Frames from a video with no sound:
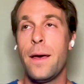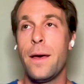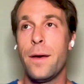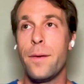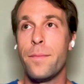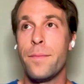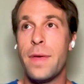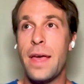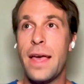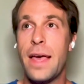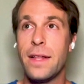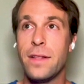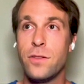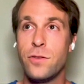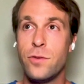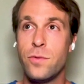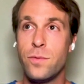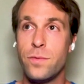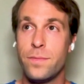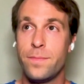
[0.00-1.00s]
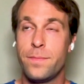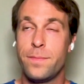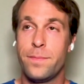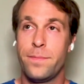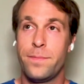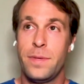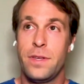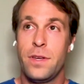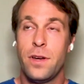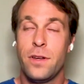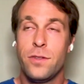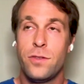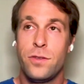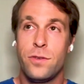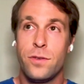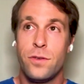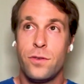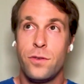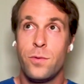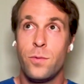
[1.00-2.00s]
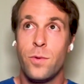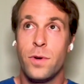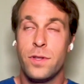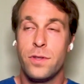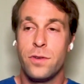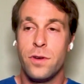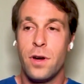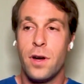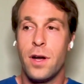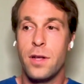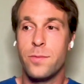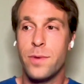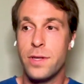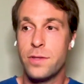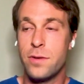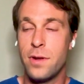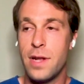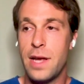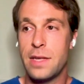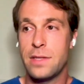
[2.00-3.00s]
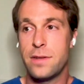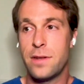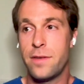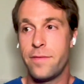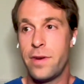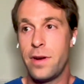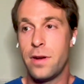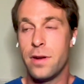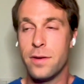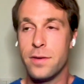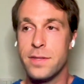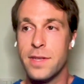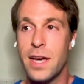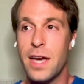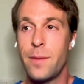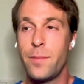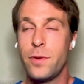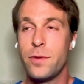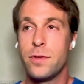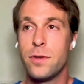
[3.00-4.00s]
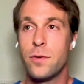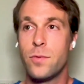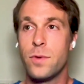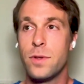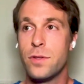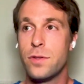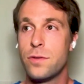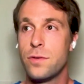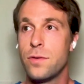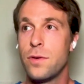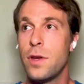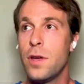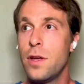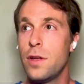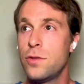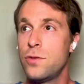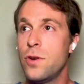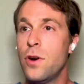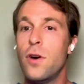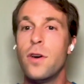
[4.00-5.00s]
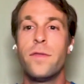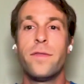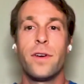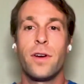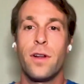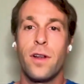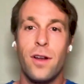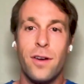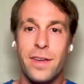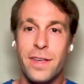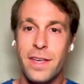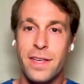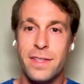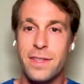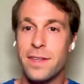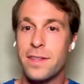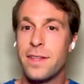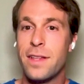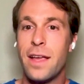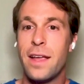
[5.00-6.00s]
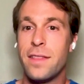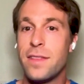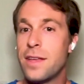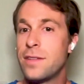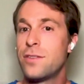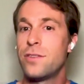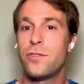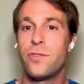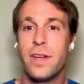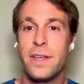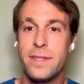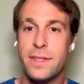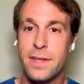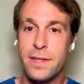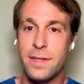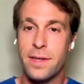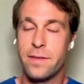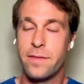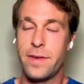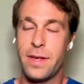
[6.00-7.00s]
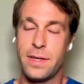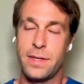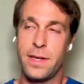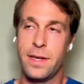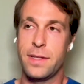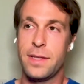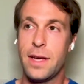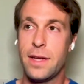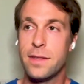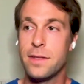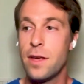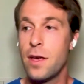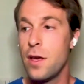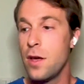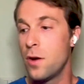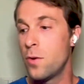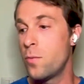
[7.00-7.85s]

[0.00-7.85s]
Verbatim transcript: Um, and you because you, you want your hardware to last a very long time, you don't want to, to overclock it and, and, and stress it and things like that.